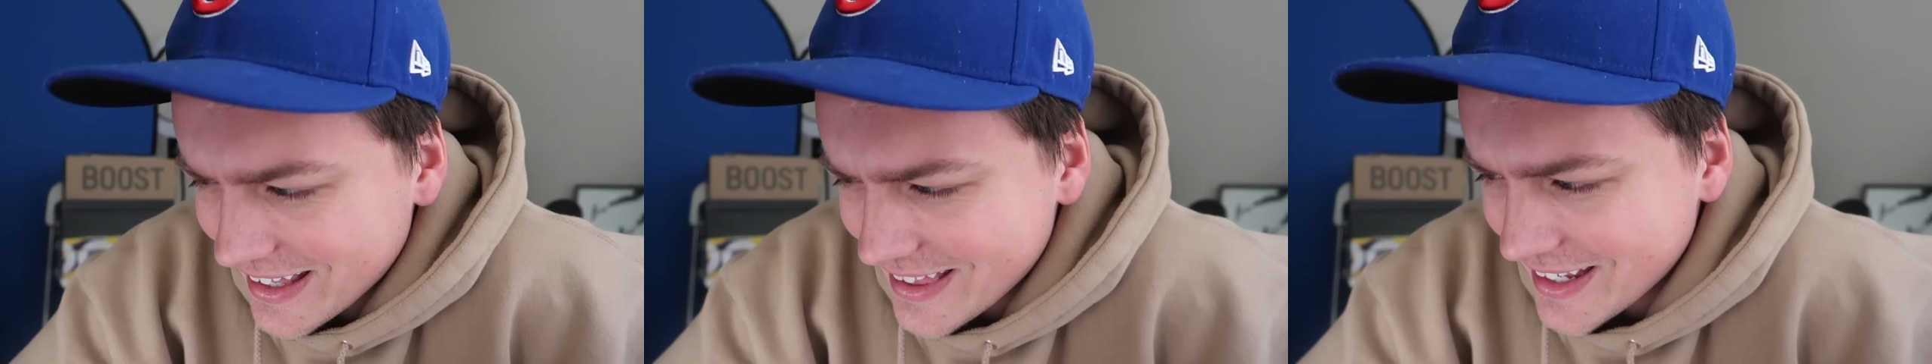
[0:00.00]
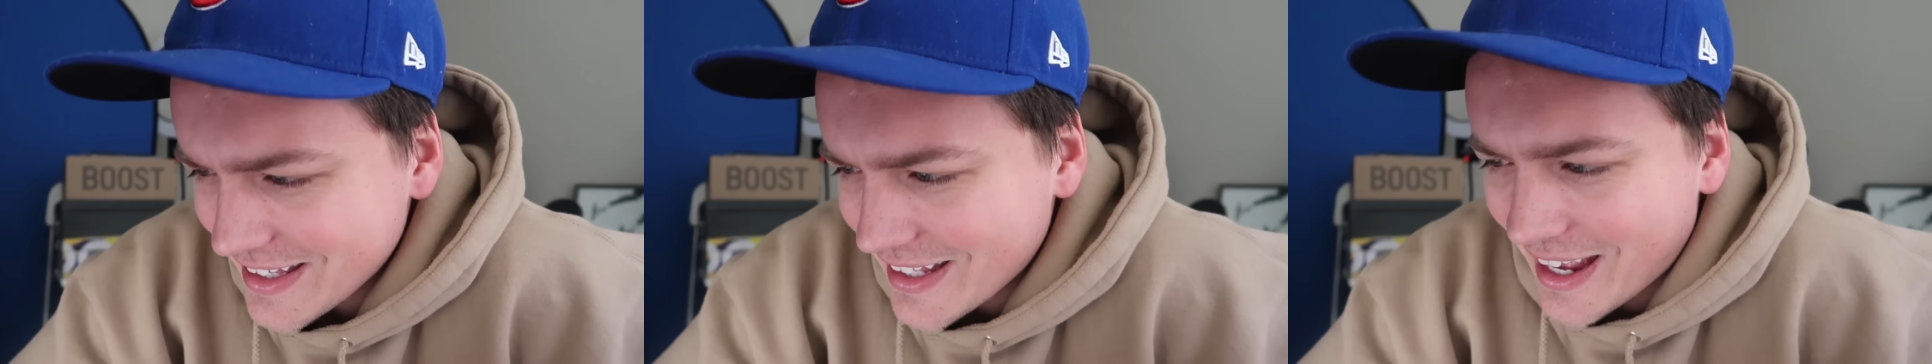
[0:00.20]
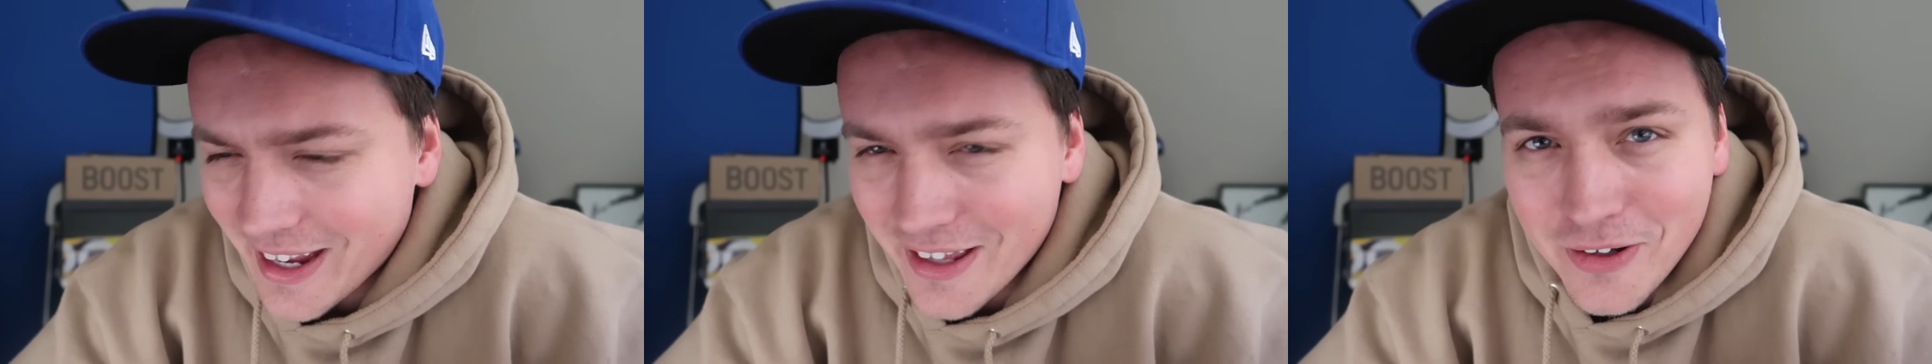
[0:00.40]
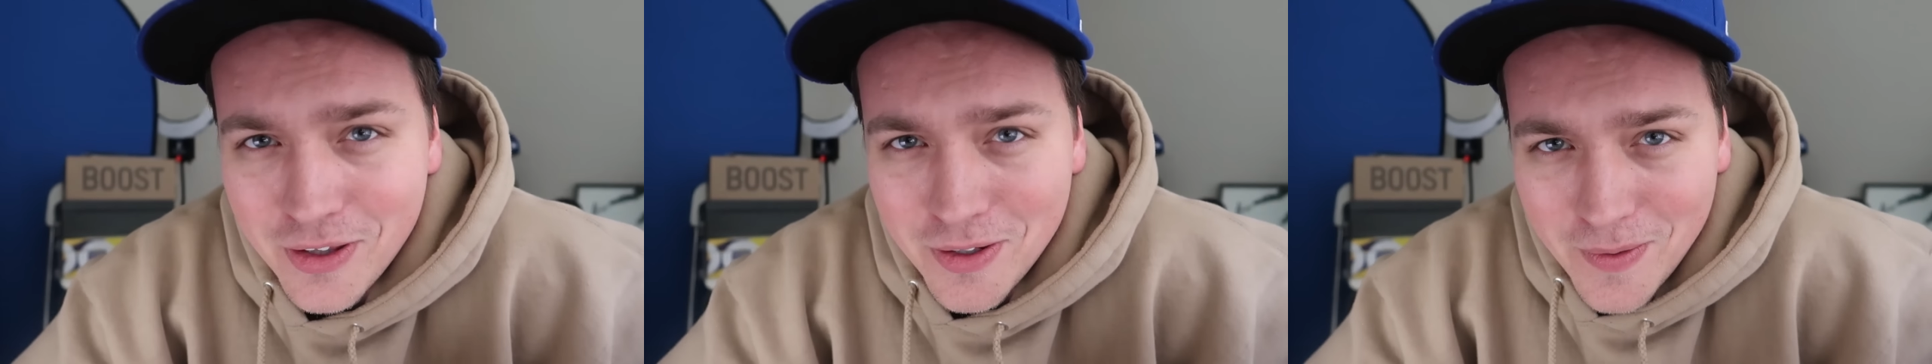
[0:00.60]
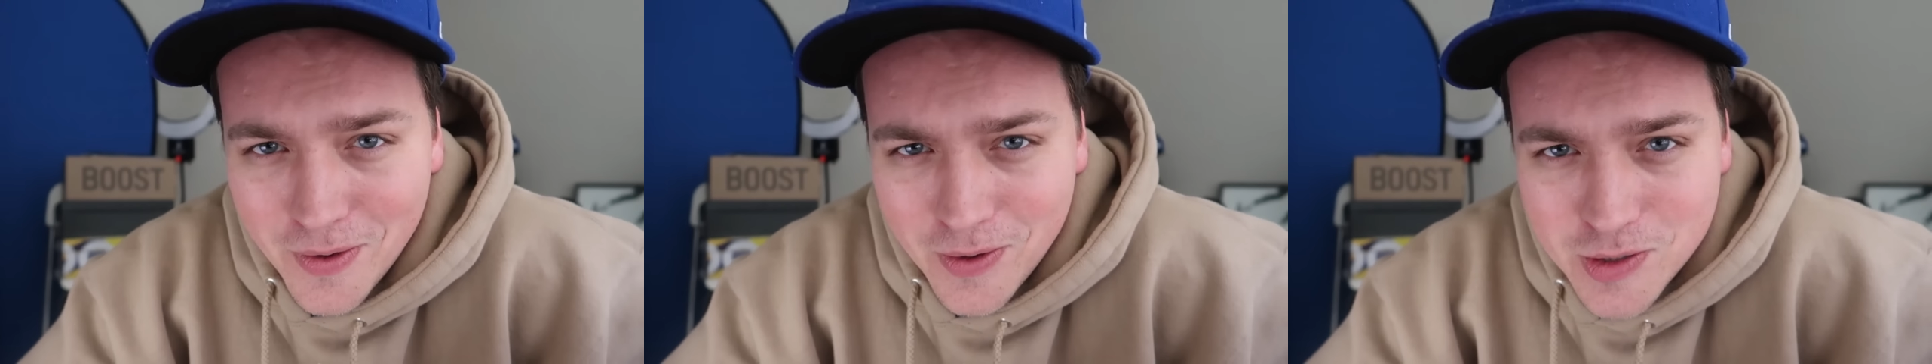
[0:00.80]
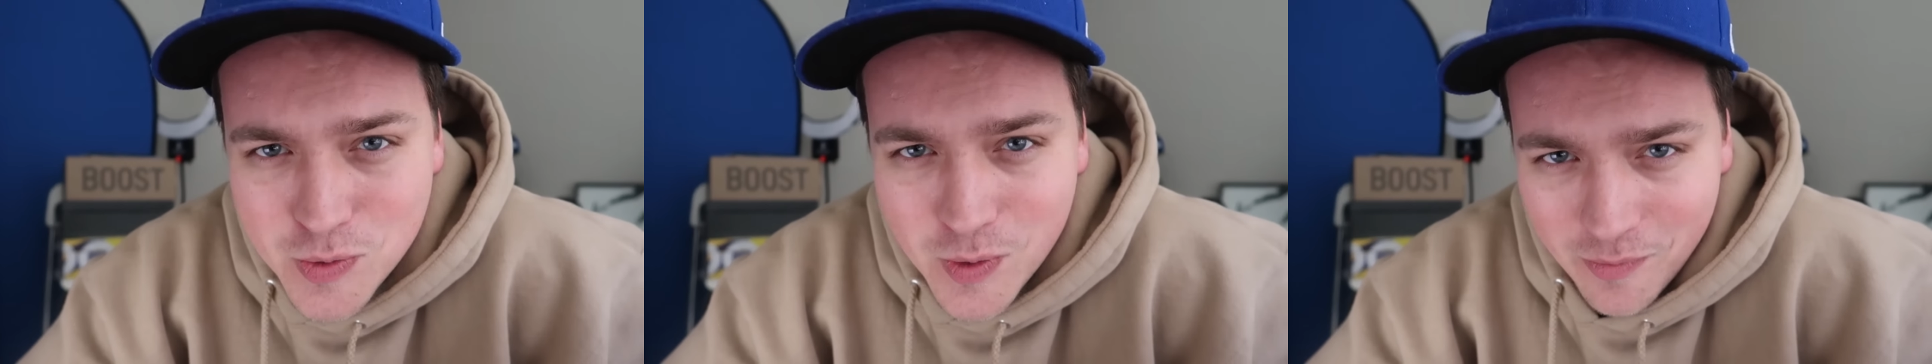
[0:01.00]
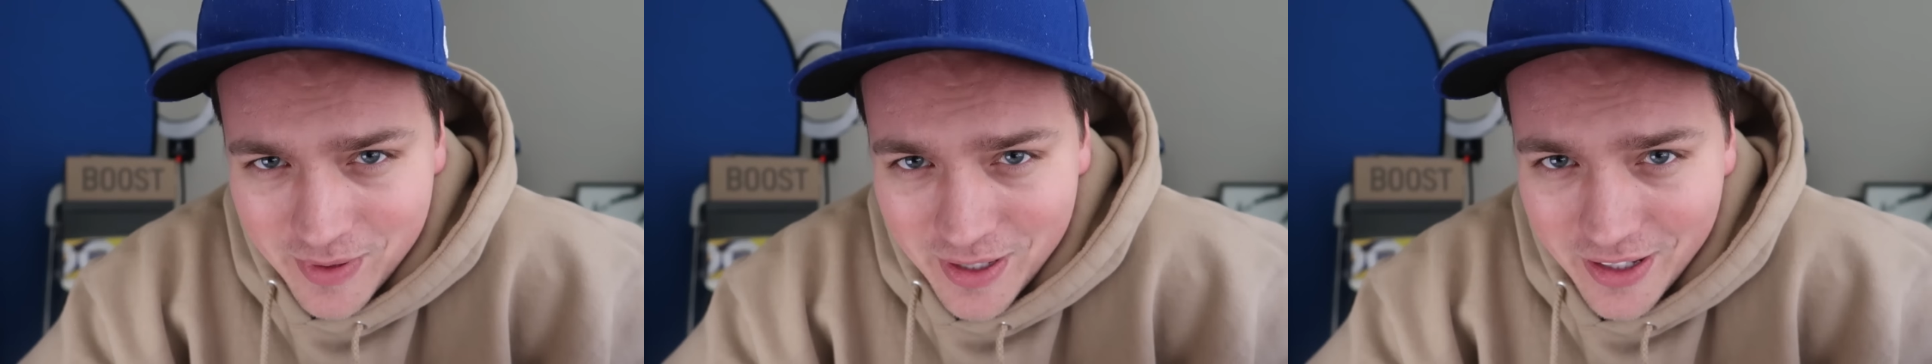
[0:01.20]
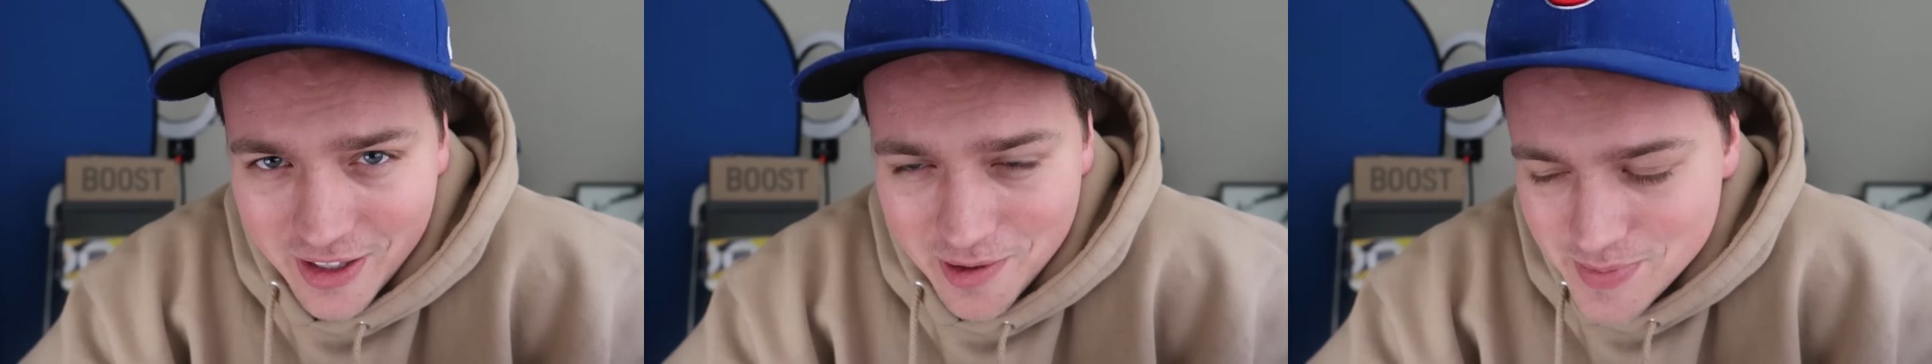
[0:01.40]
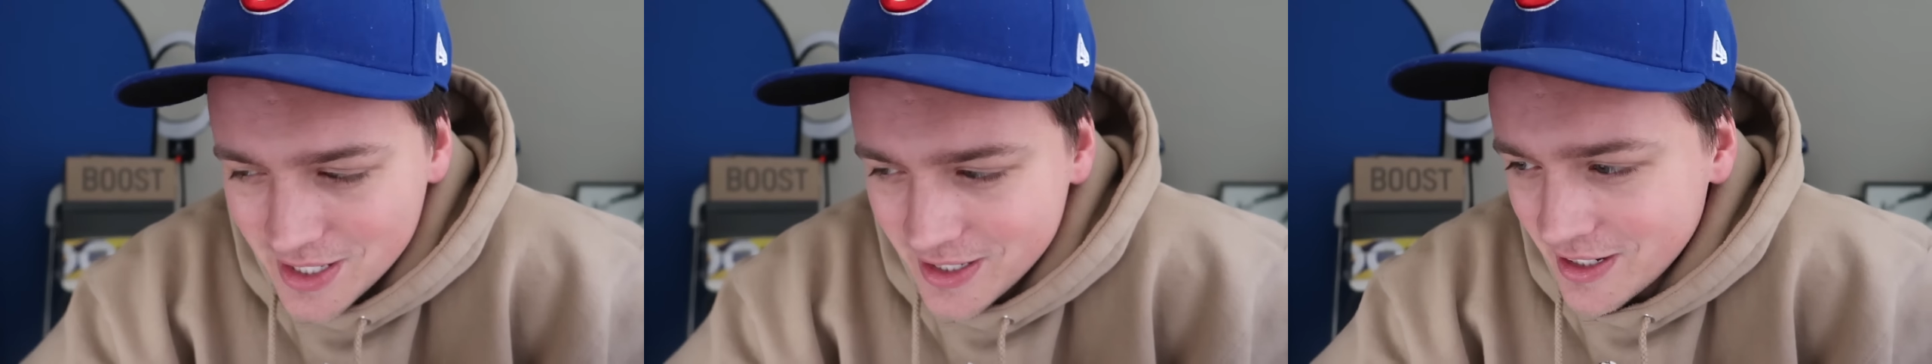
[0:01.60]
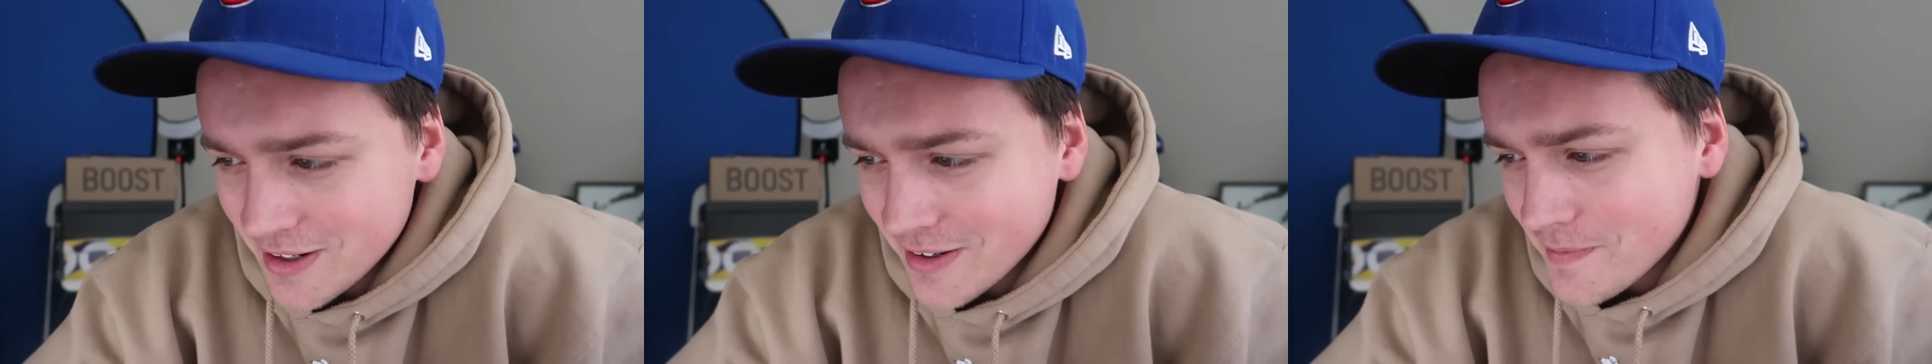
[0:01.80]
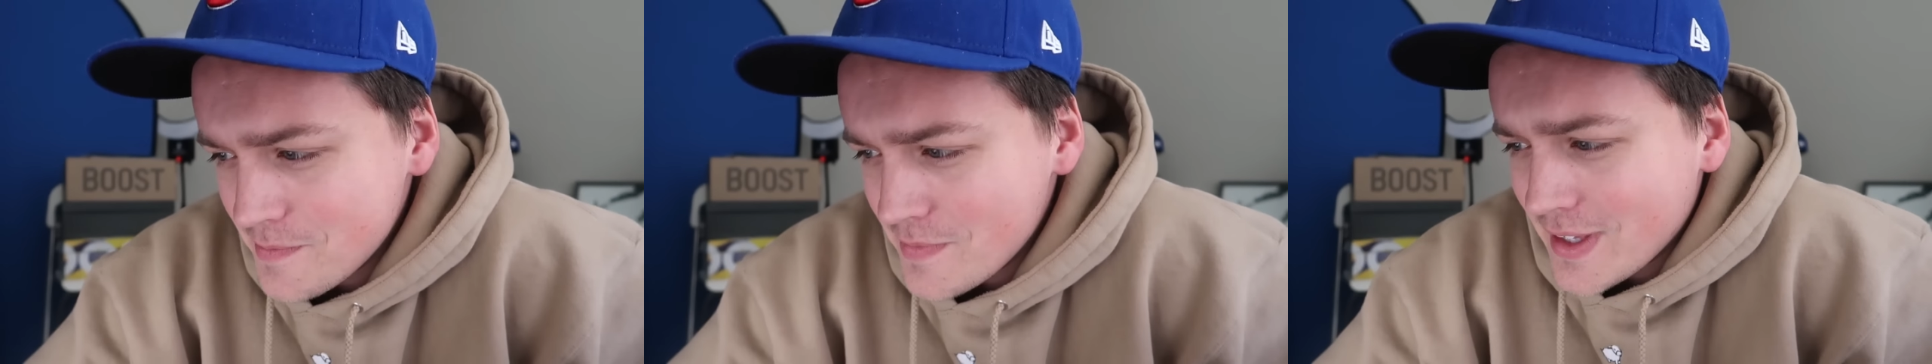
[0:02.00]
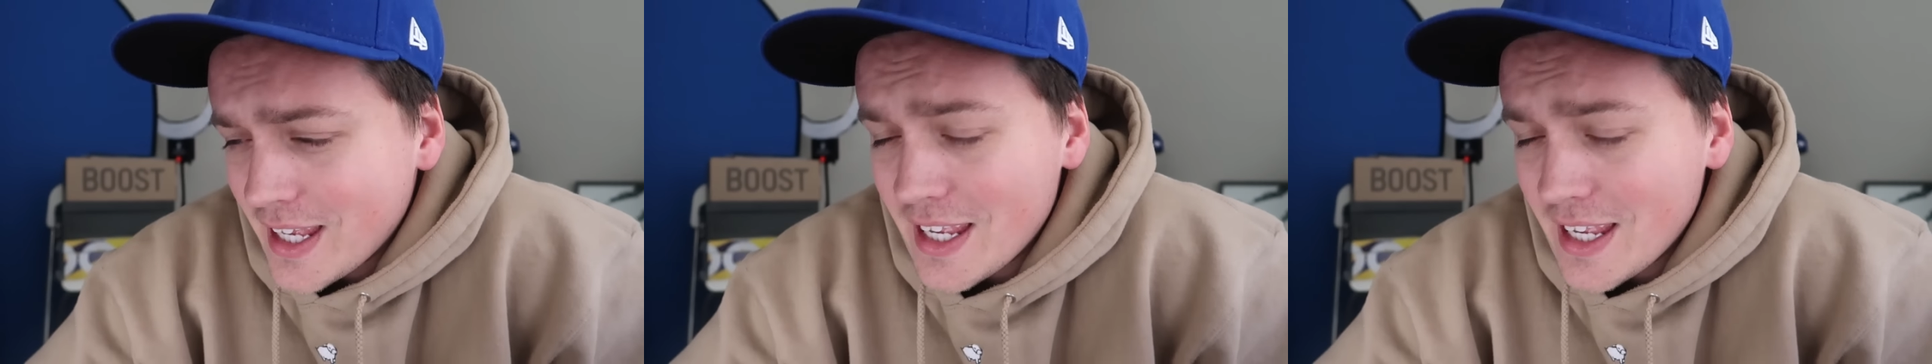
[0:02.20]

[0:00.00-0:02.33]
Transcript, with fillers: think I can only record 12-minute clips on here.